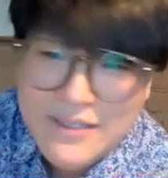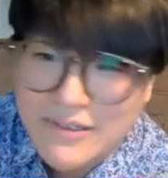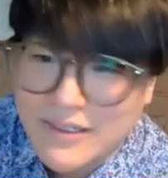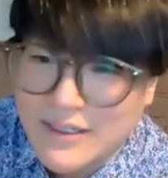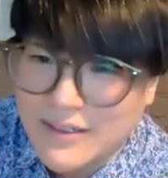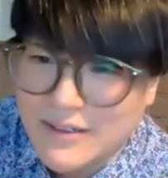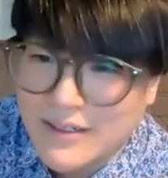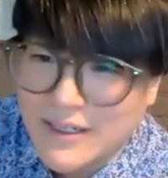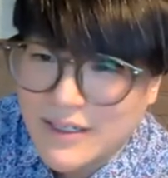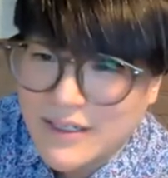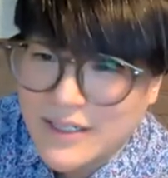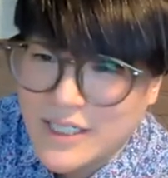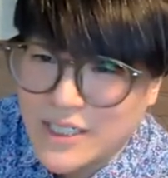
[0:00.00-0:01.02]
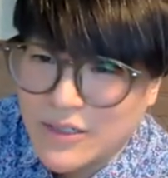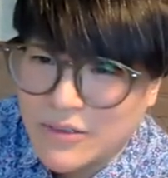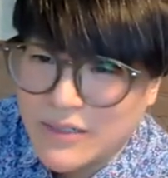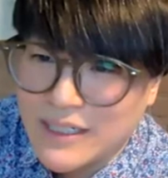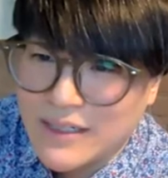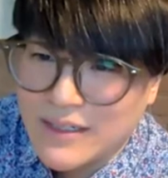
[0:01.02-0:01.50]
to
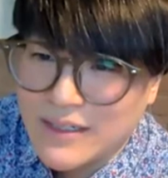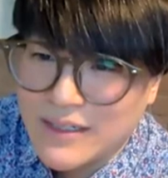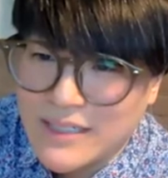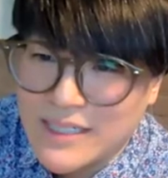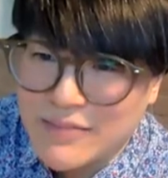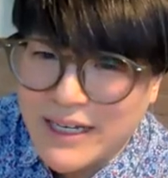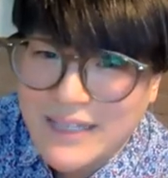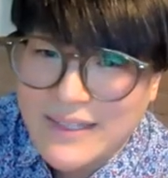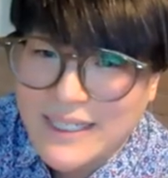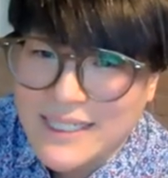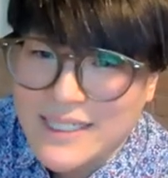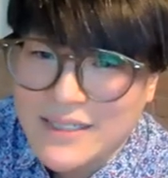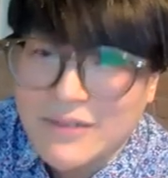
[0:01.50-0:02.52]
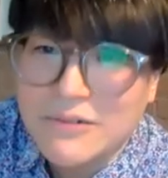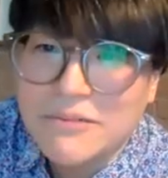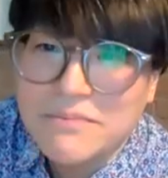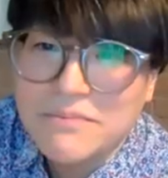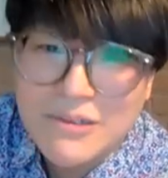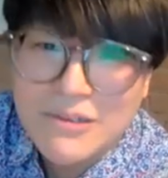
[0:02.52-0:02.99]
show it in this way. Like,
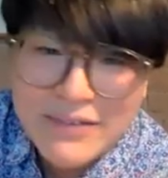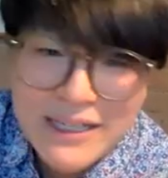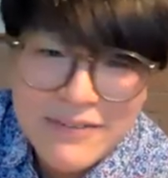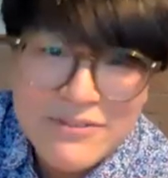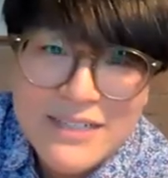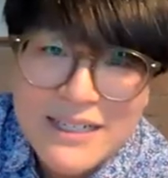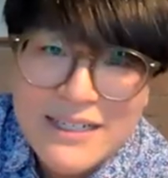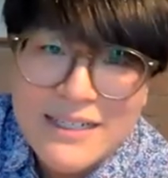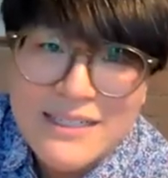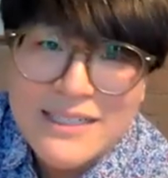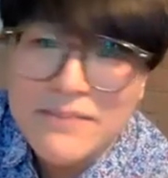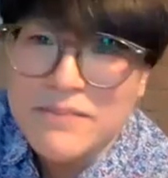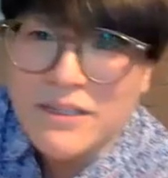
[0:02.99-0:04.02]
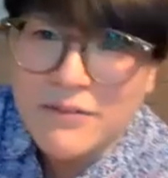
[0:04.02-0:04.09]
oops, sorry, I've done something with